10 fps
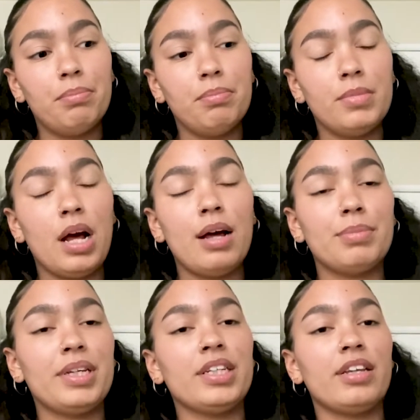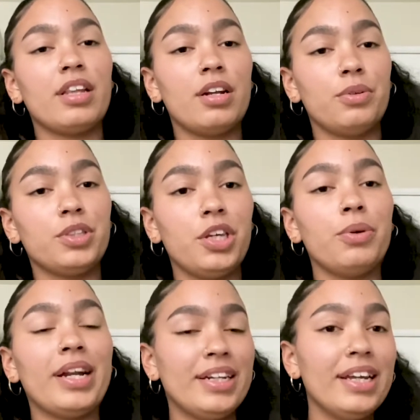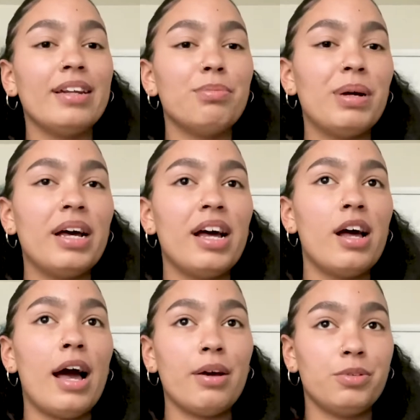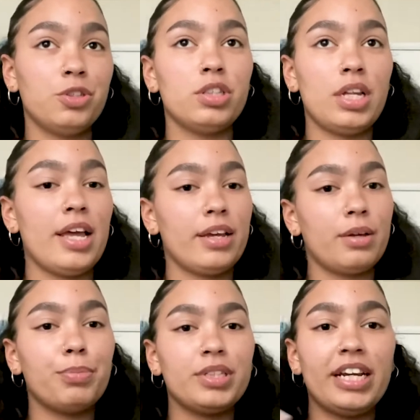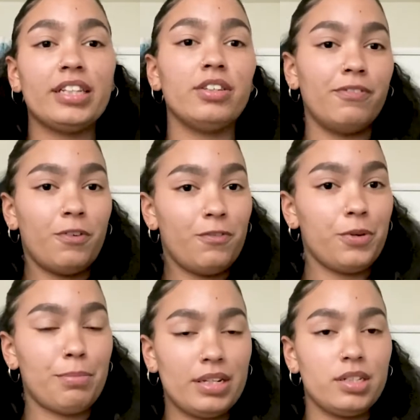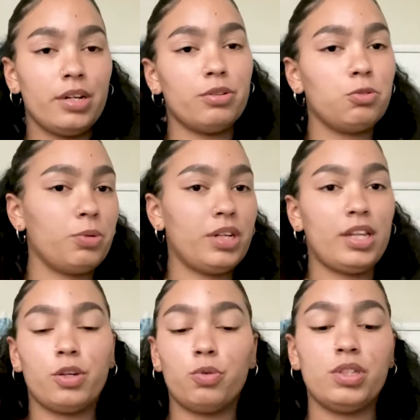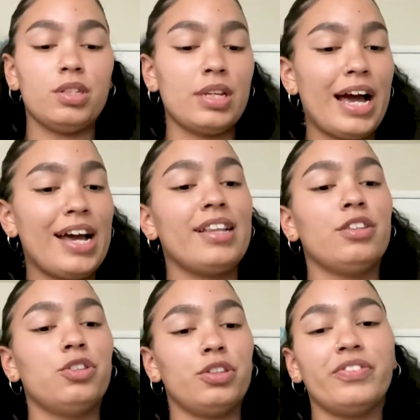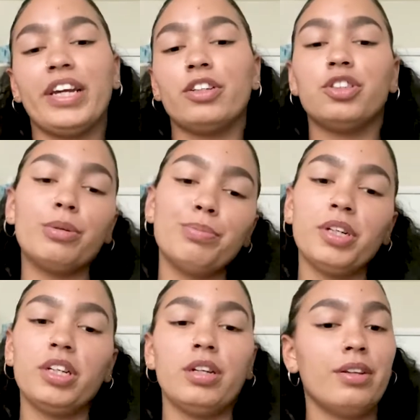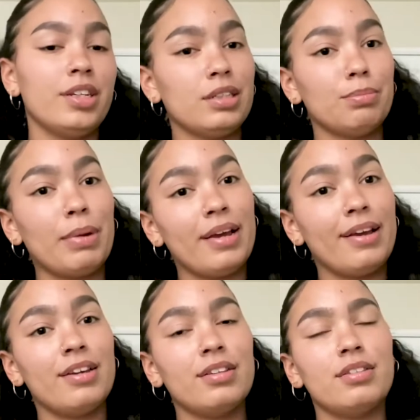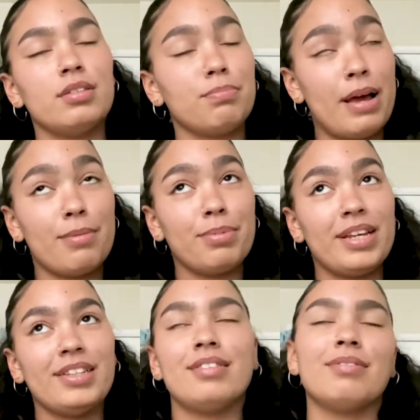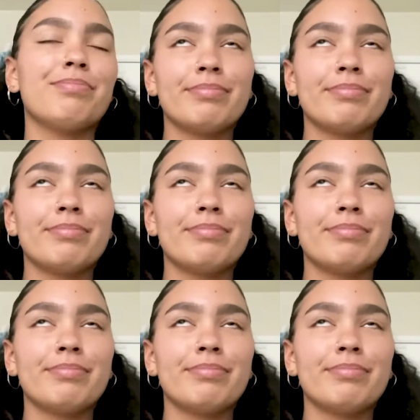Not because I thought he was cute, I did, but I was just like protective over my territory. Like, who's this guy that's serving at Shepherd? You know, this is my place.